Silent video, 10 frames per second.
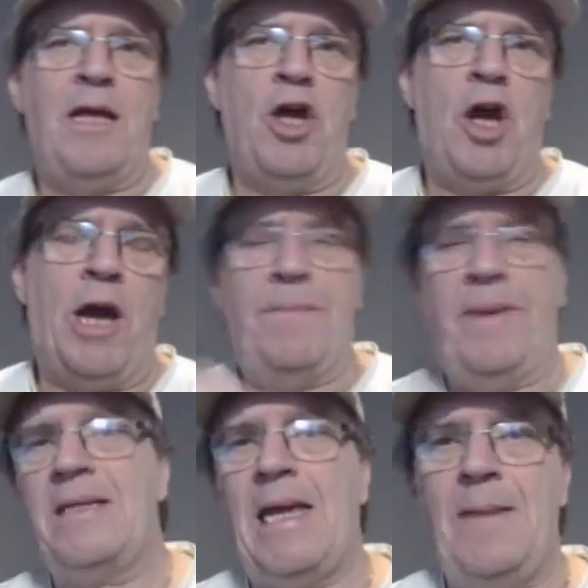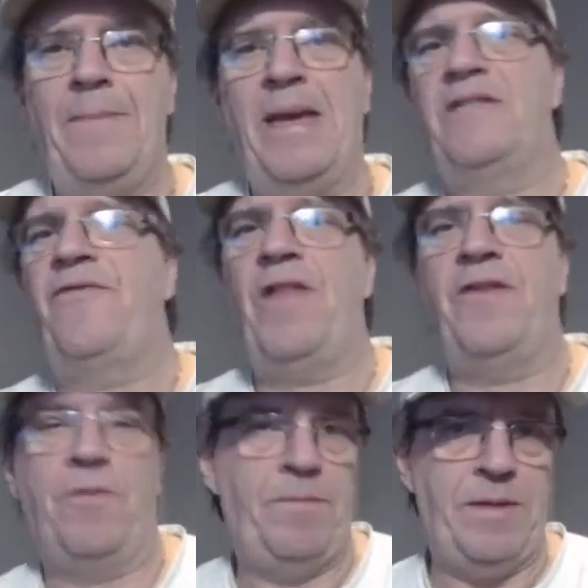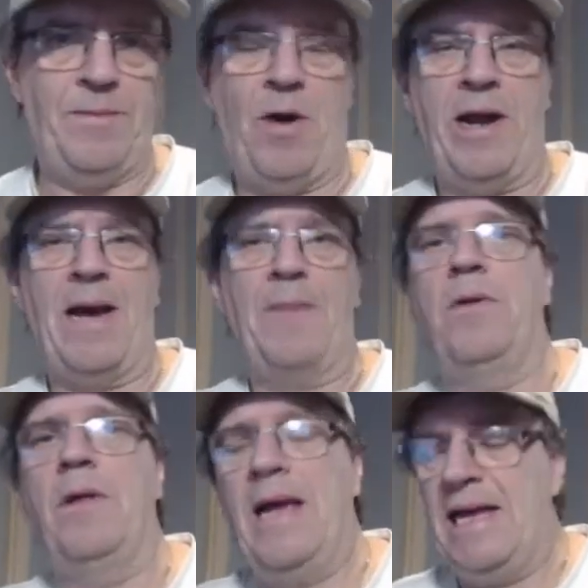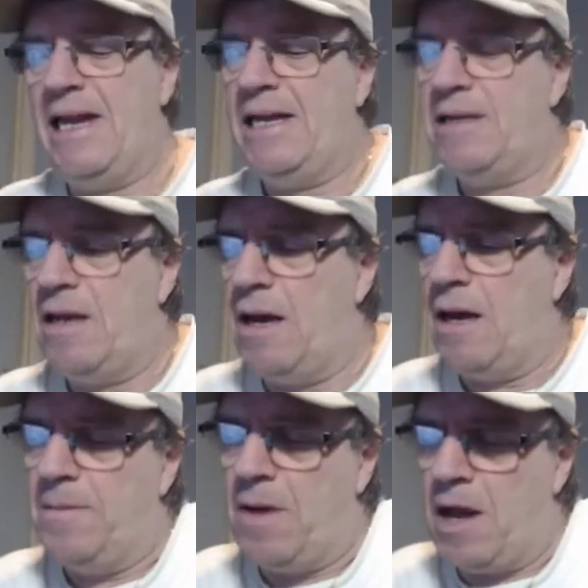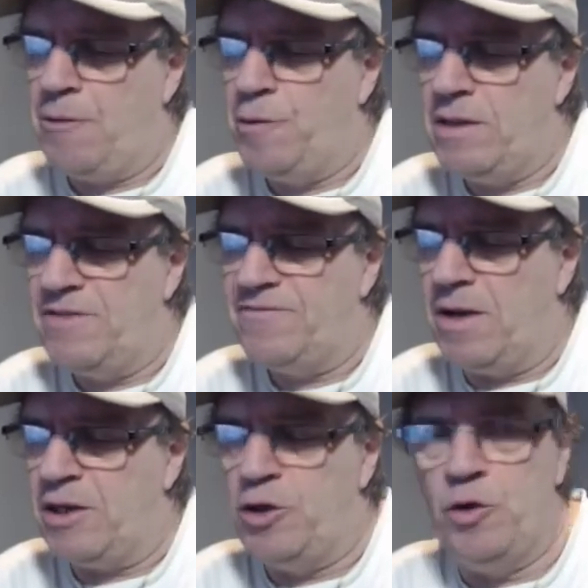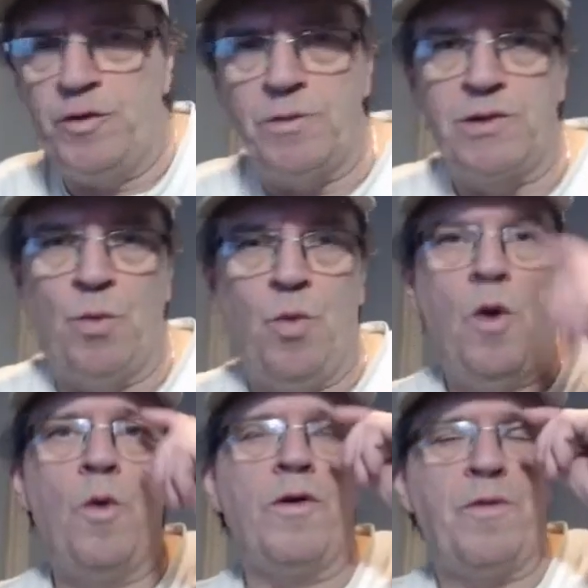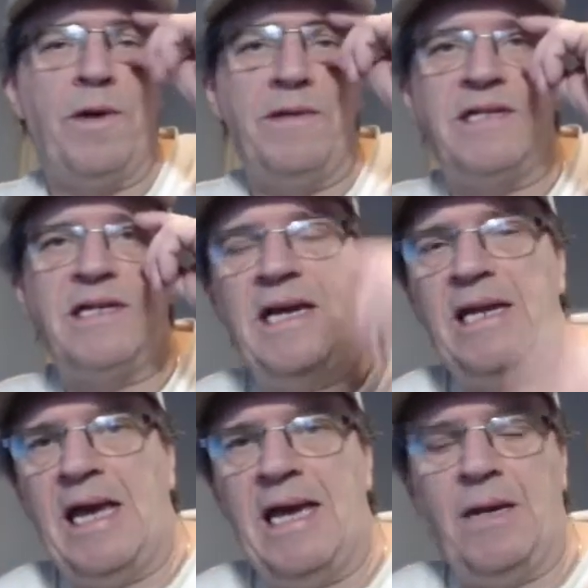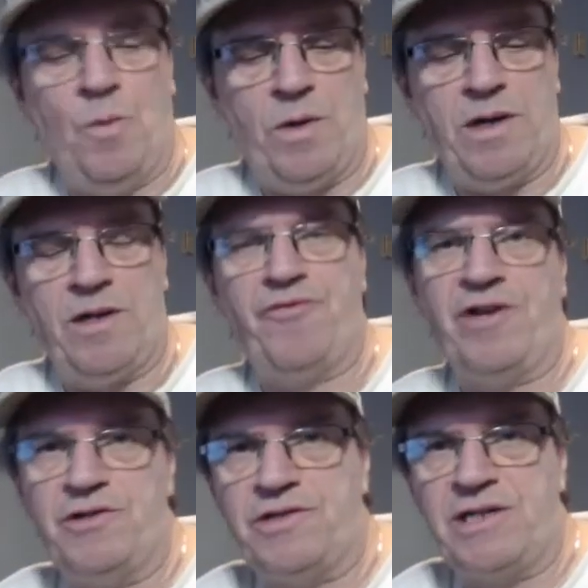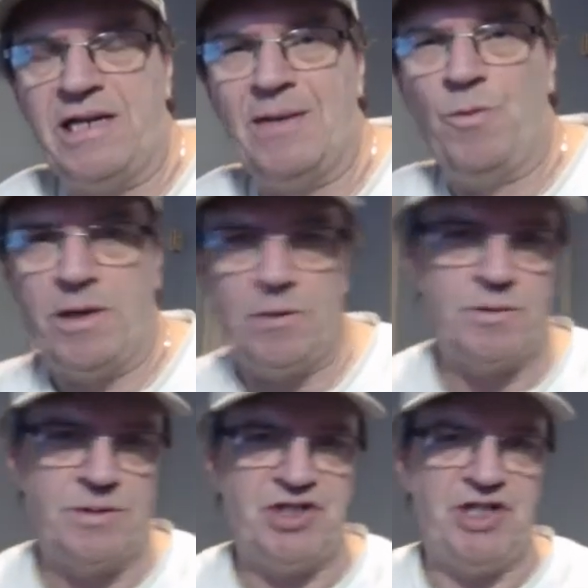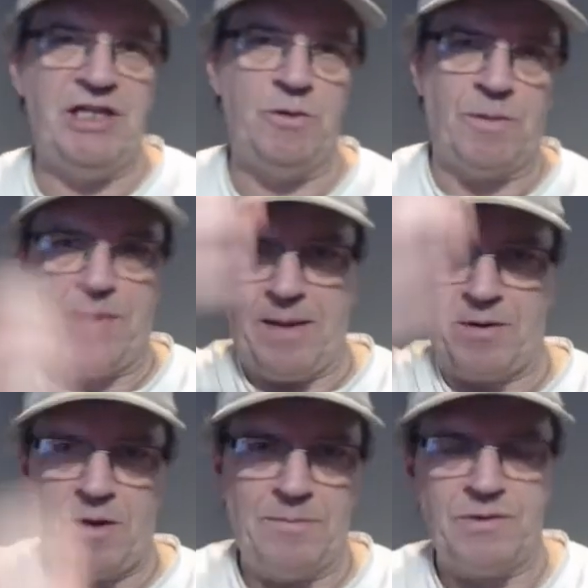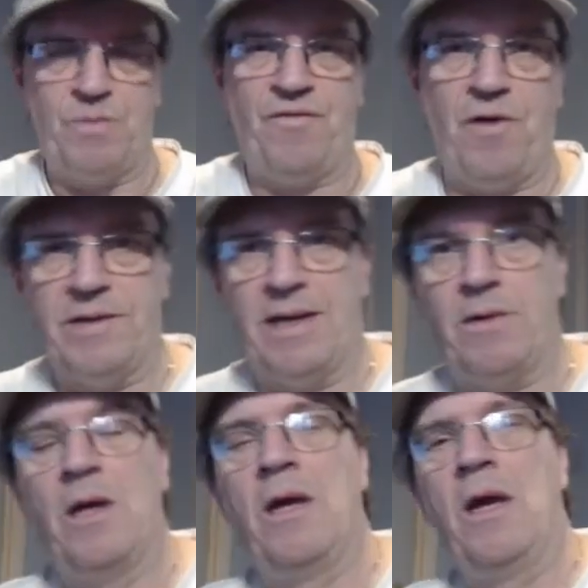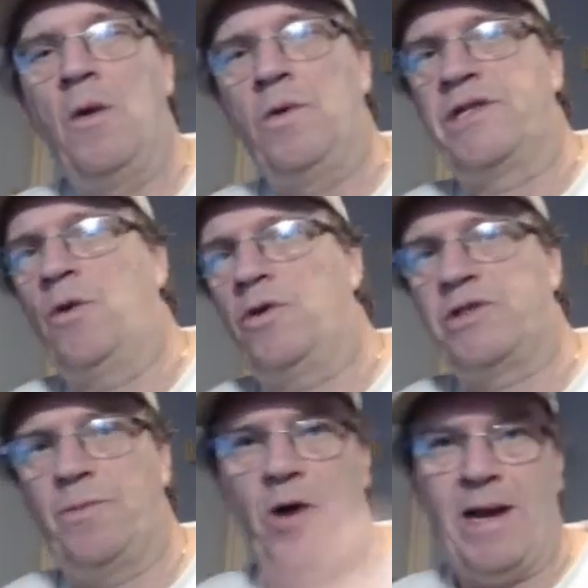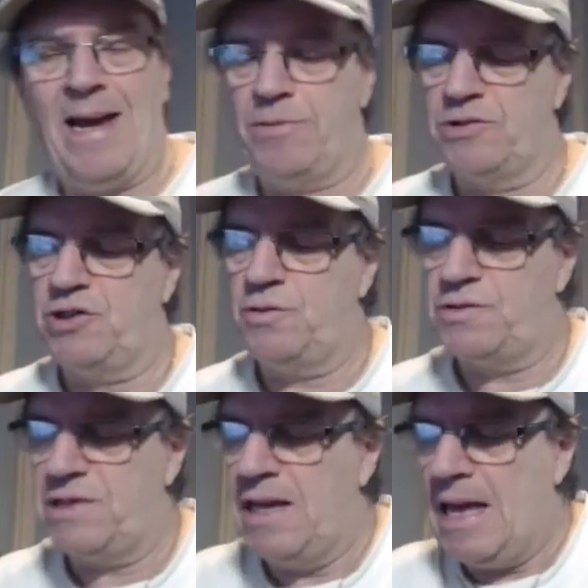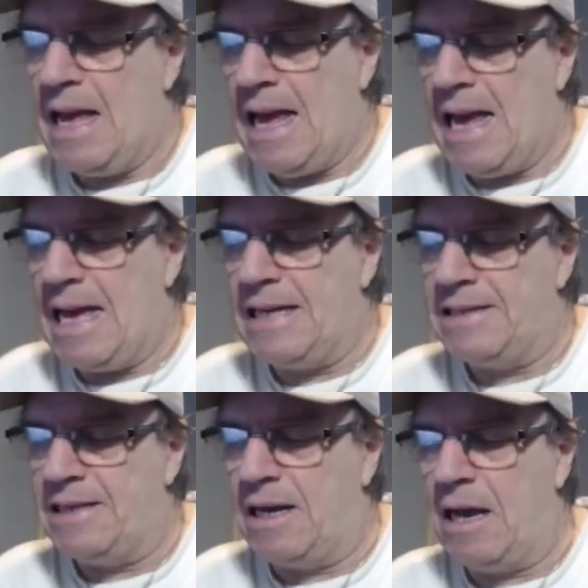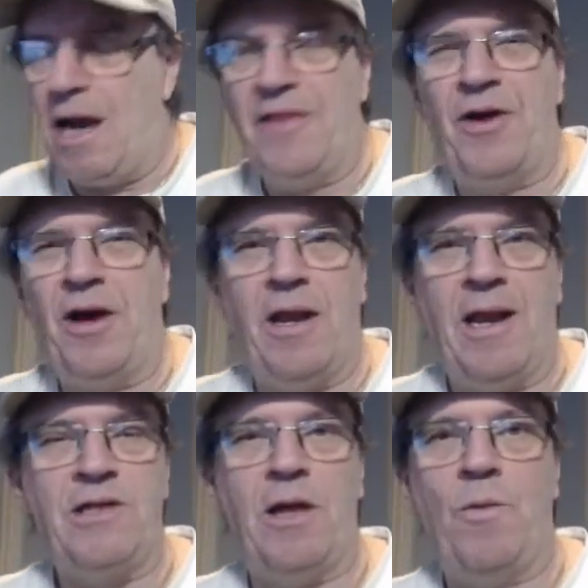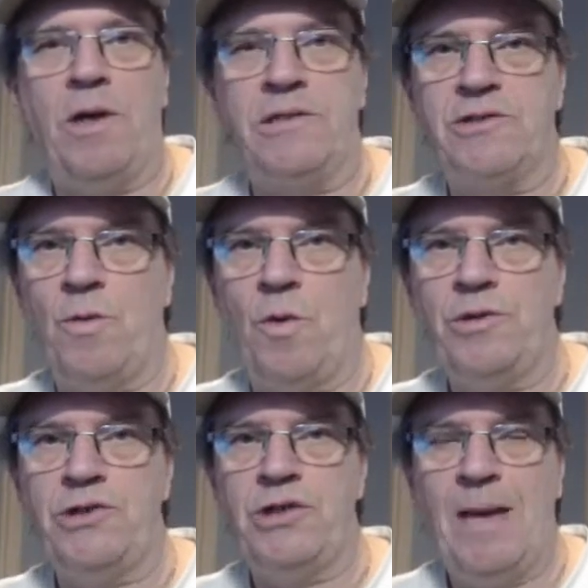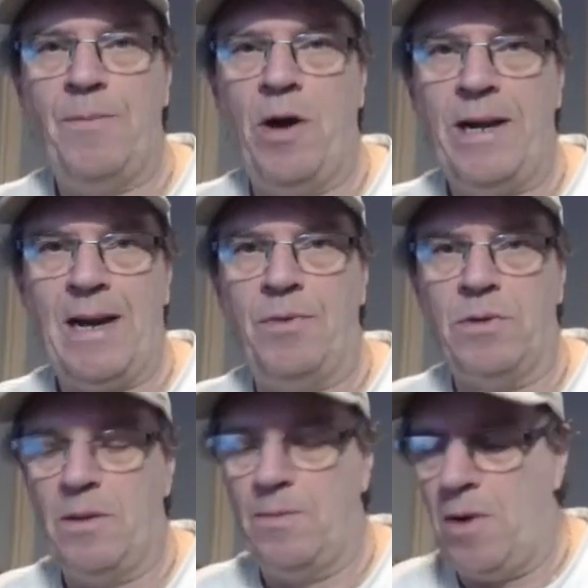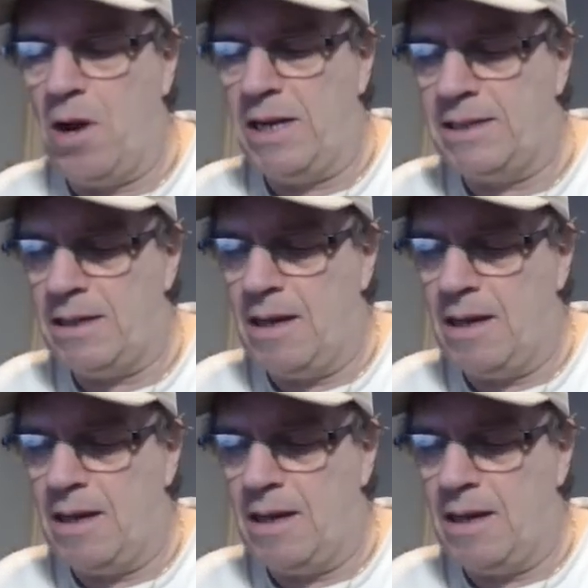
I picked a base flavor, being pineapple, and then I relived my youth. There was a Woolworth when I was a kid, and one of the drinks used to get in one of those machines with the paper cups that would fall down was an orange and pineapple juice. And I thought, that's all I want, just orange and pineapple combined.